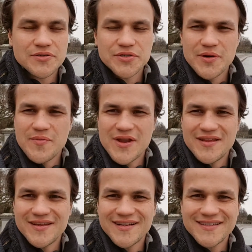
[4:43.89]
German
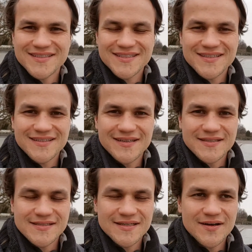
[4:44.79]
and English.
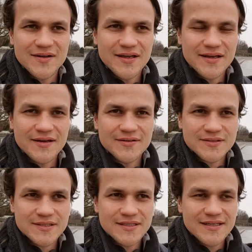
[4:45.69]
Let's see how that
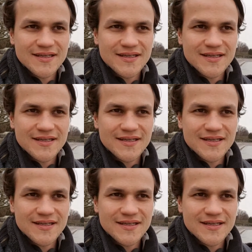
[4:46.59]
goes.